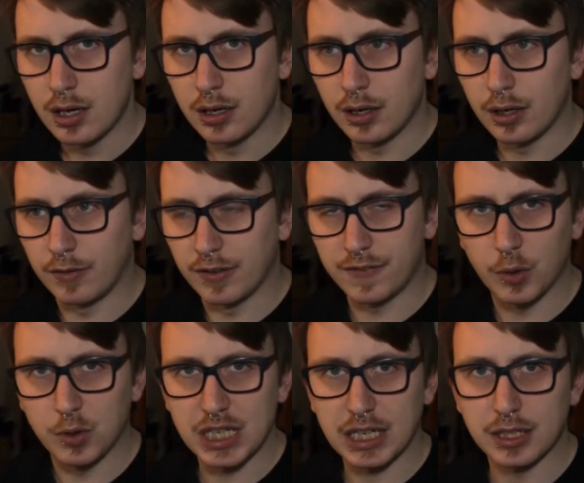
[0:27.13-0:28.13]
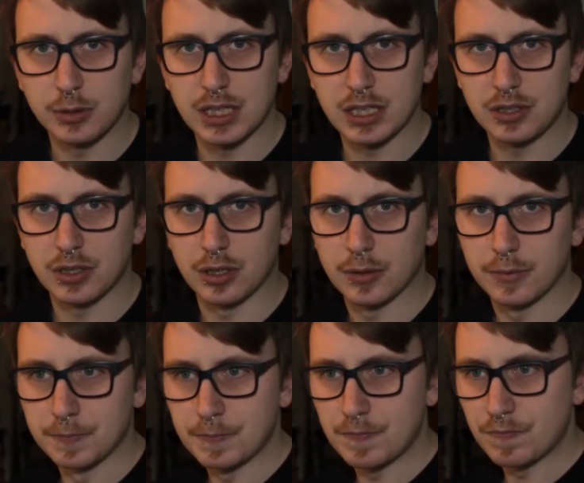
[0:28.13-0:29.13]
of a false accusation,
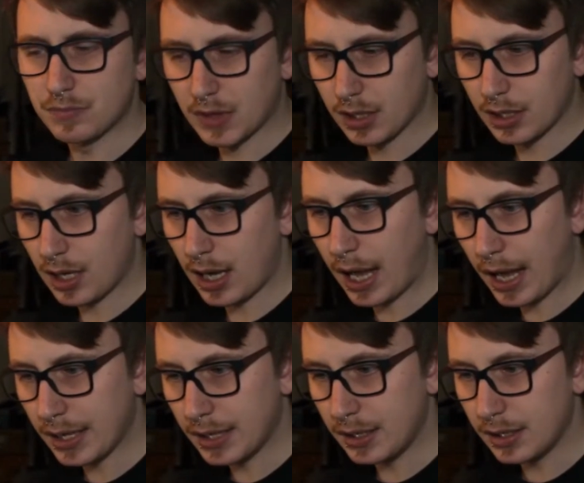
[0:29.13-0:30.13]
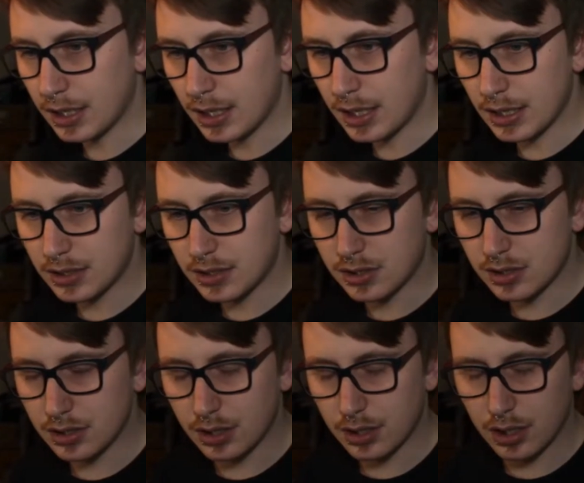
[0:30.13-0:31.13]
and it's
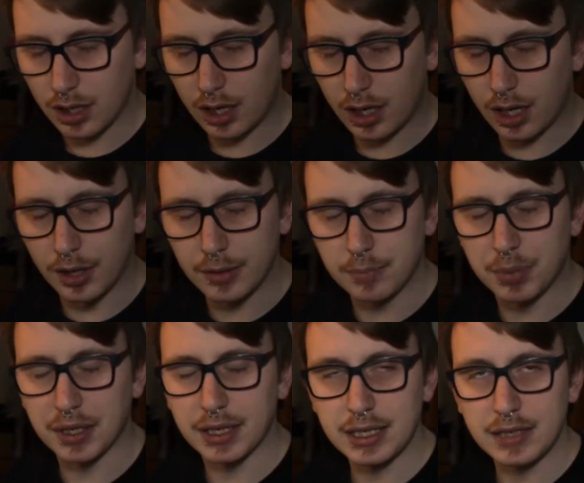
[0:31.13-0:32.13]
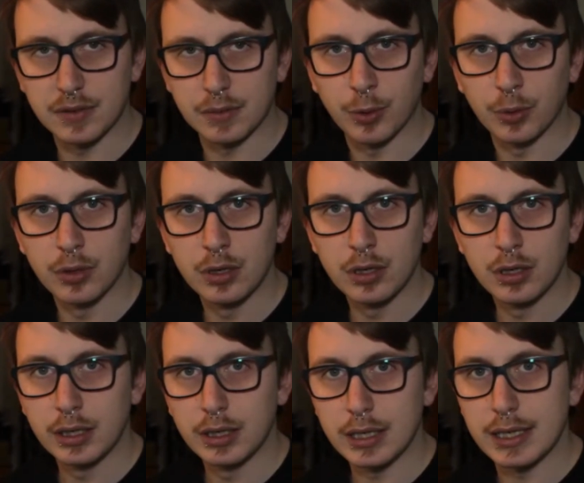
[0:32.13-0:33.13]
unbelievable.
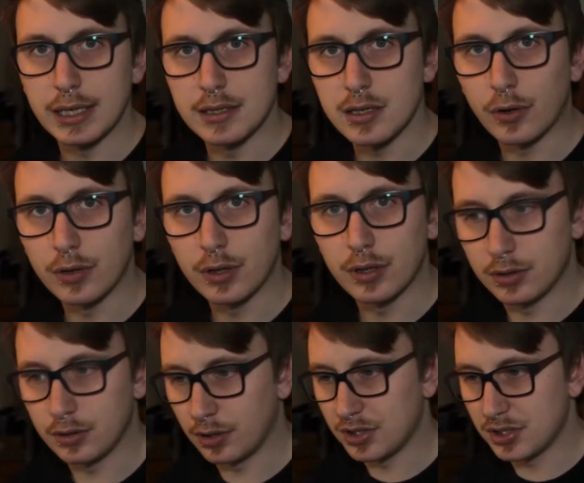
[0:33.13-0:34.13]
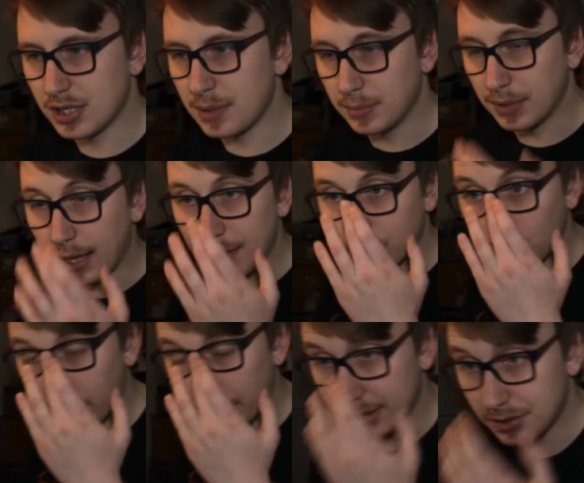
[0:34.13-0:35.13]
It is on the same level
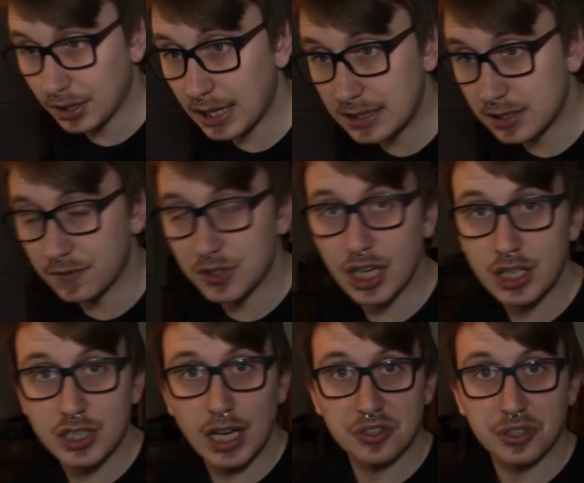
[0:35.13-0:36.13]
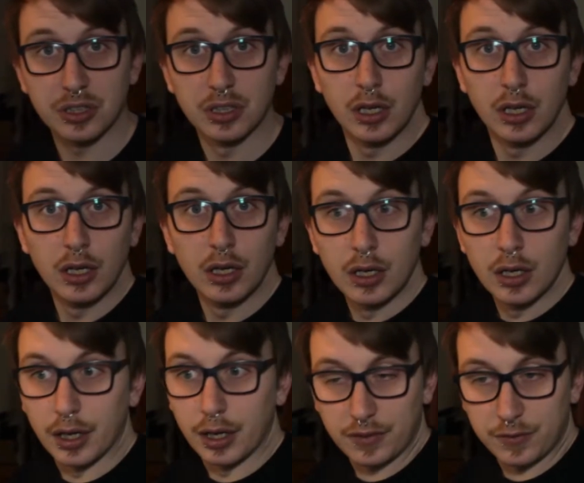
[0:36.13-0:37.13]
as the case of Jay Cheshire, and
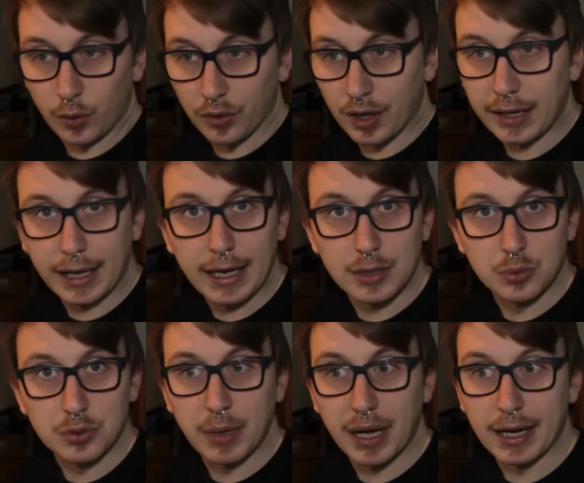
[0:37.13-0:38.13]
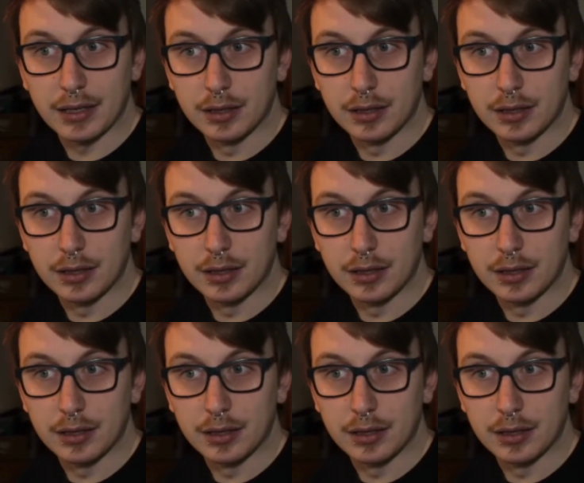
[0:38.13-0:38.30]
I thought that case was bad.